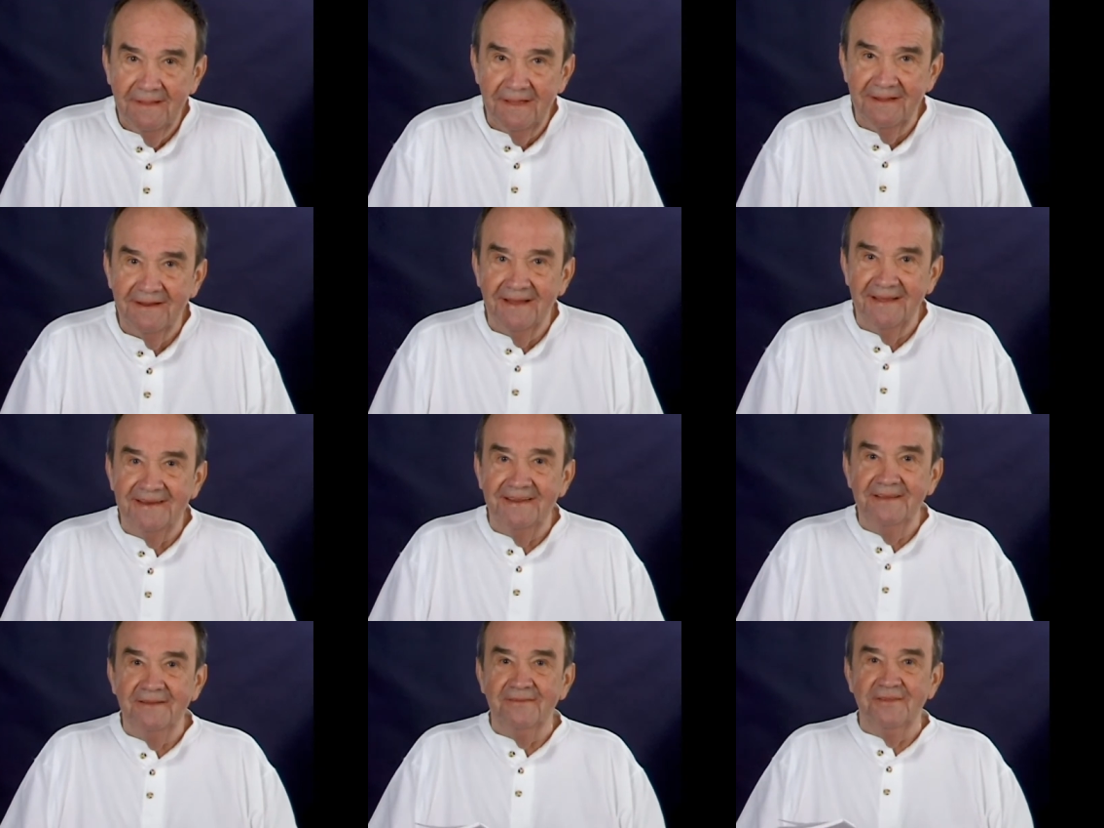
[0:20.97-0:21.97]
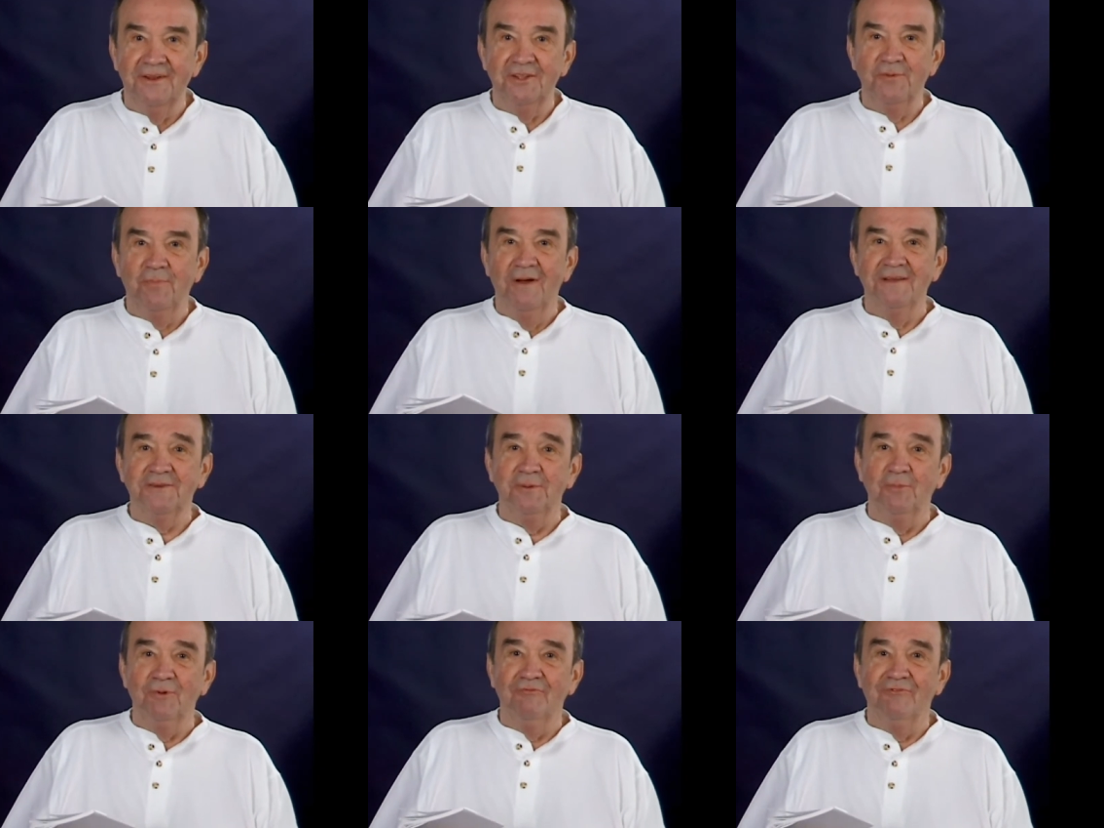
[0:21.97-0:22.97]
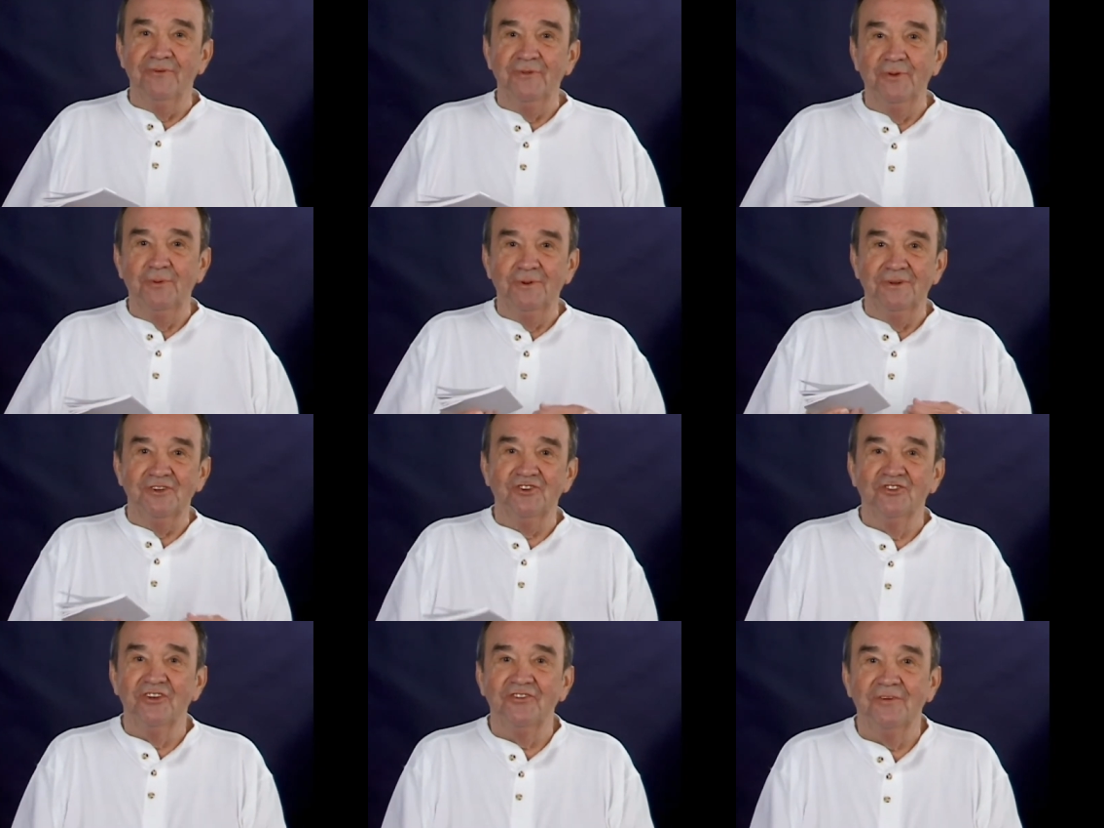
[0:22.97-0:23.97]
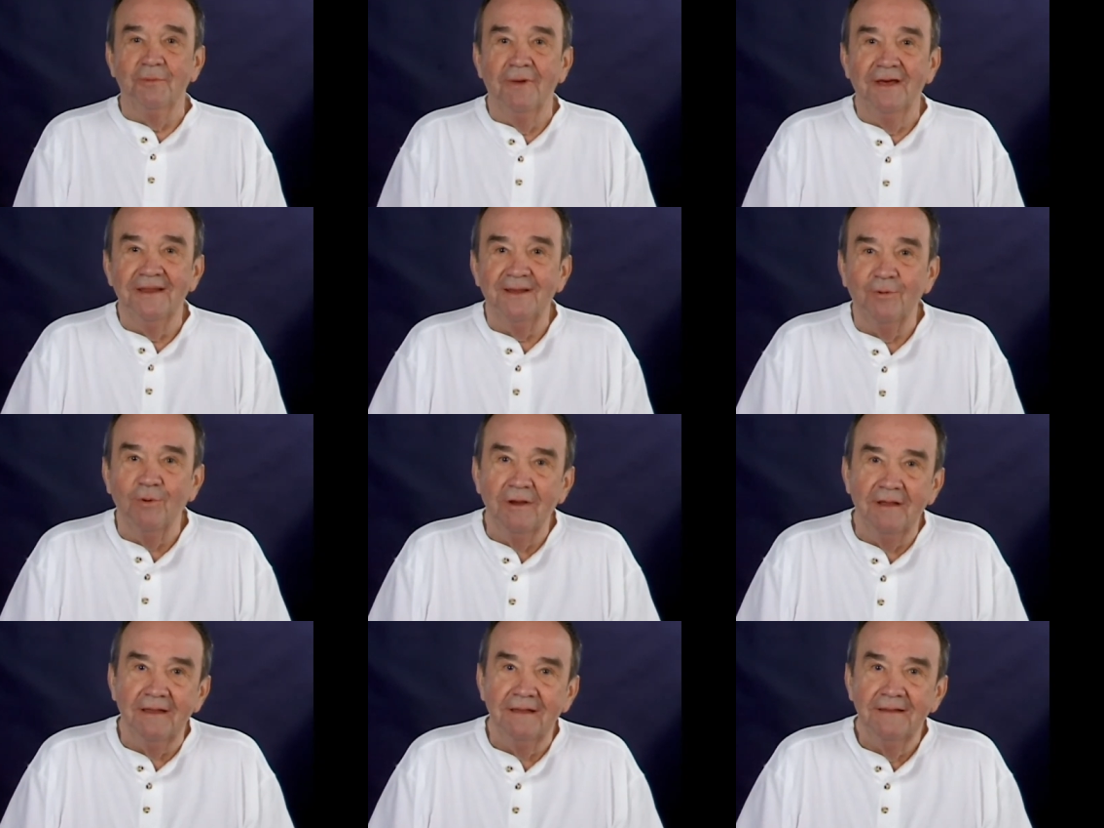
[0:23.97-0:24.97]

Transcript: an idea that it's possible for you in a systematic way